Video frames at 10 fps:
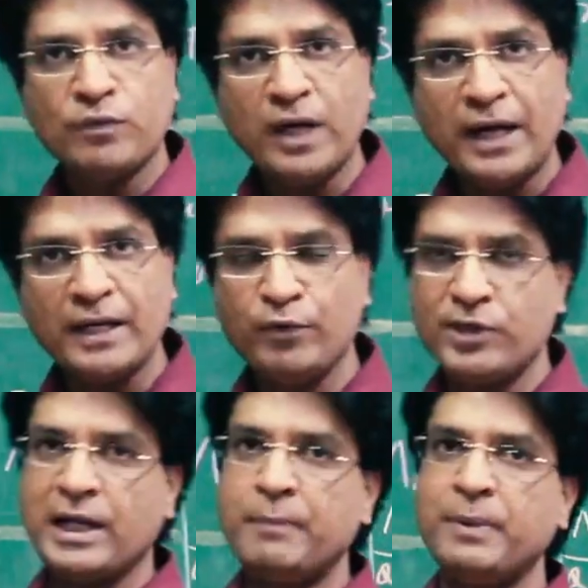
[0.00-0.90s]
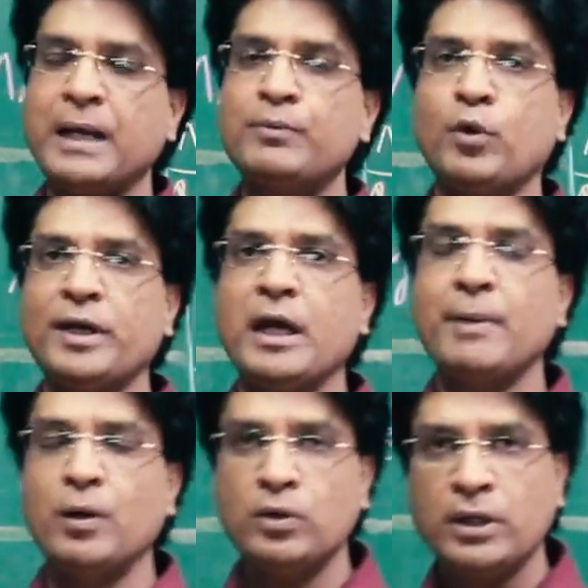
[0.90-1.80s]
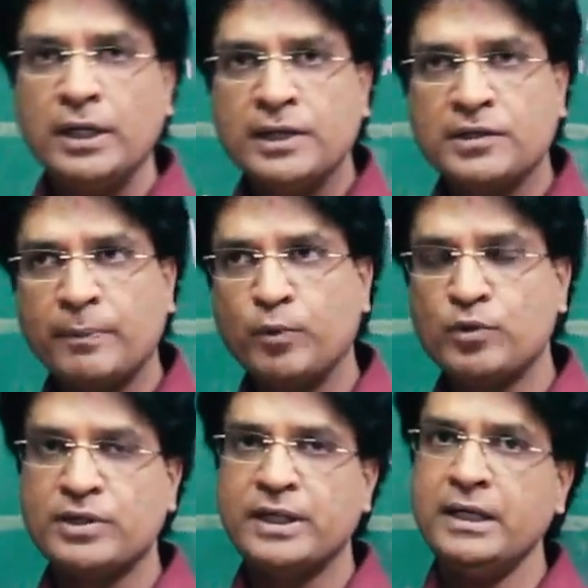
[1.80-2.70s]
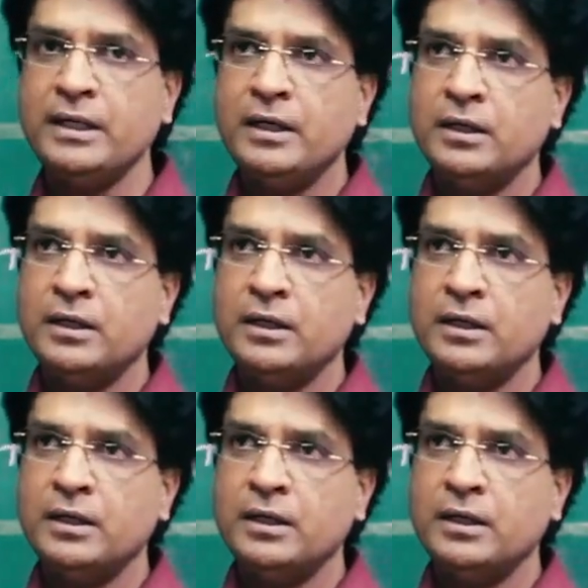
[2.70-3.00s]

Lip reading: of the ion, for example, I am talking about, suppose say